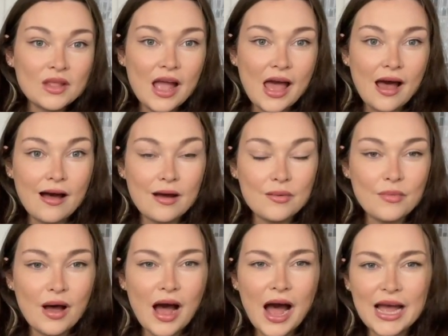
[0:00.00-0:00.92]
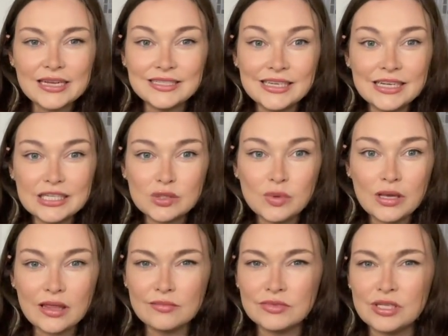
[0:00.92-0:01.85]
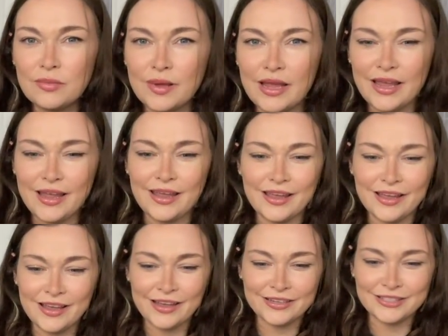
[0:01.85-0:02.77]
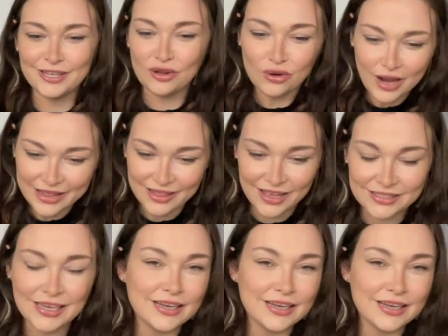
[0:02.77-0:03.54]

I didn't expect them to look like this.